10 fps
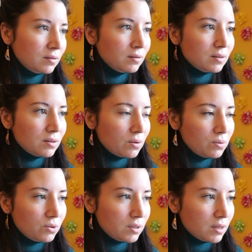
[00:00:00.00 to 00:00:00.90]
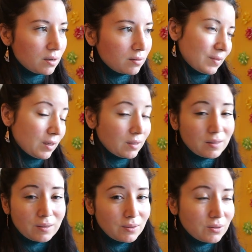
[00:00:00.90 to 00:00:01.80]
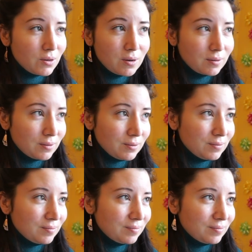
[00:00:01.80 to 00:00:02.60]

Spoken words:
it's so interesting. That's a good song though,